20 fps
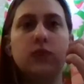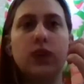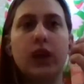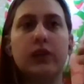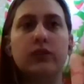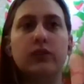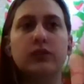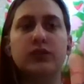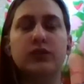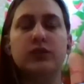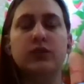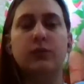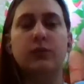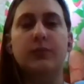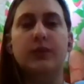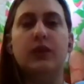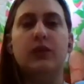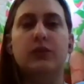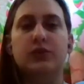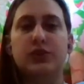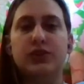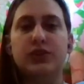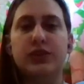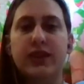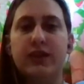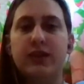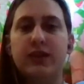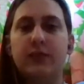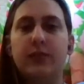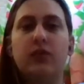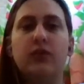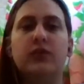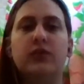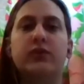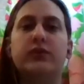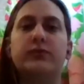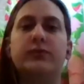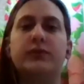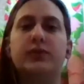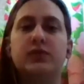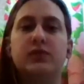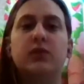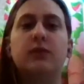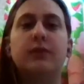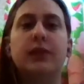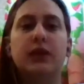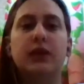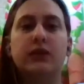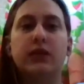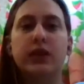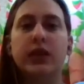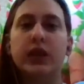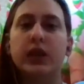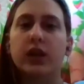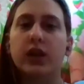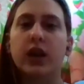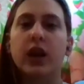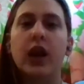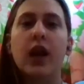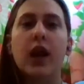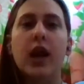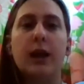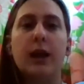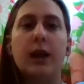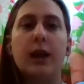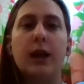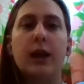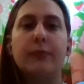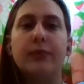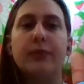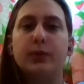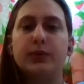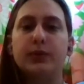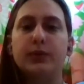It'll still be understandable, it'll still be clear, and people will